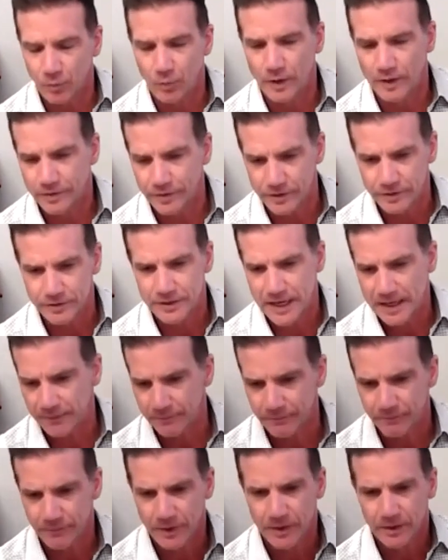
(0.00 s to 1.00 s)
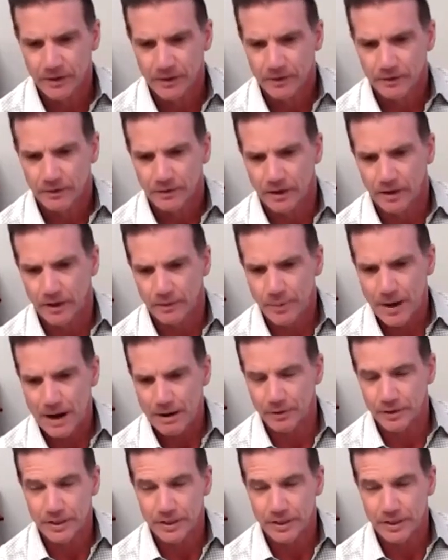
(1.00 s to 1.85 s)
with the same Power